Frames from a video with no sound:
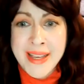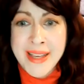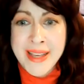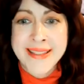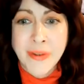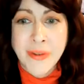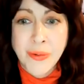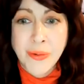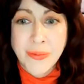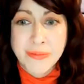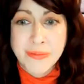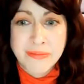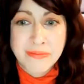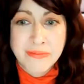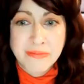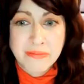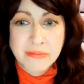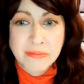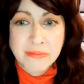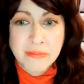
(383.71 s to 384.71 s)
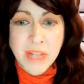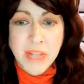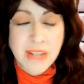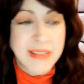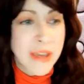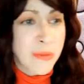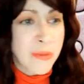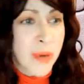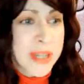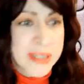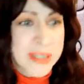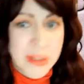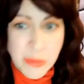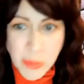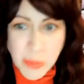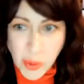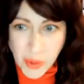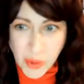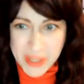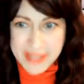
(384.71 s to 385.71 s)
so I'll get right to the
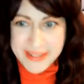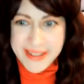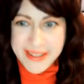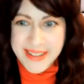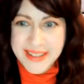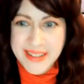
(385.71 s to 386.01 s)
point.